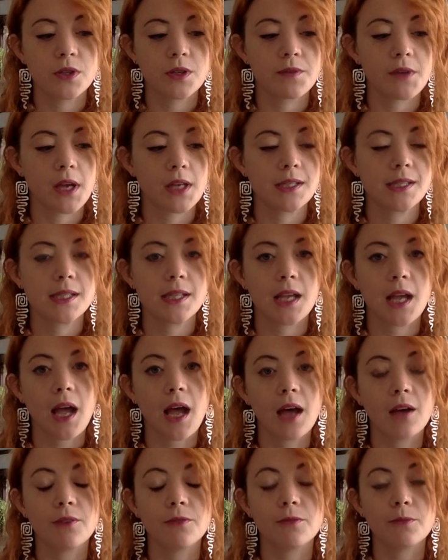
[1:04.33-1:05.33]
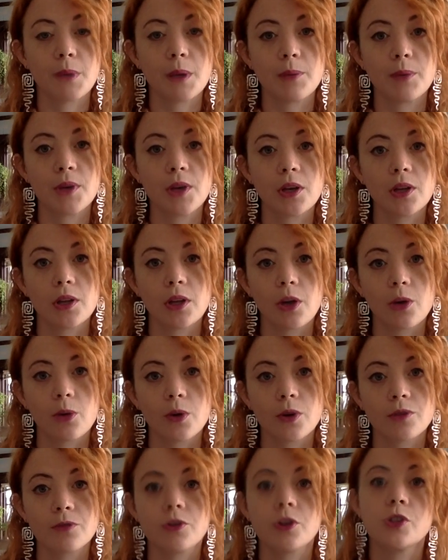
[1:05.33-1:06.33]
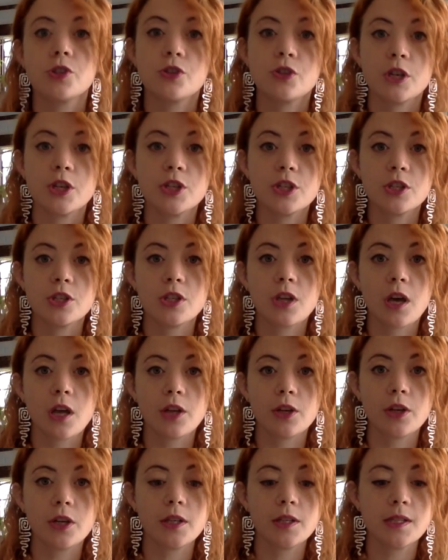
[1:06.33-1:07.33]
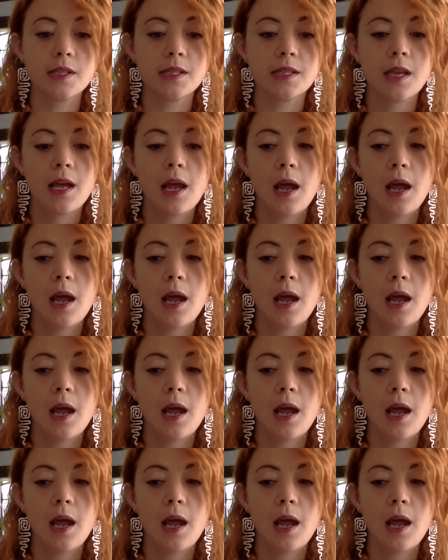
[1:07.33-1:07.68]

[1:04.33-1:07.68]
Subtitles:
of us that have maybe a lower frustration tolerance,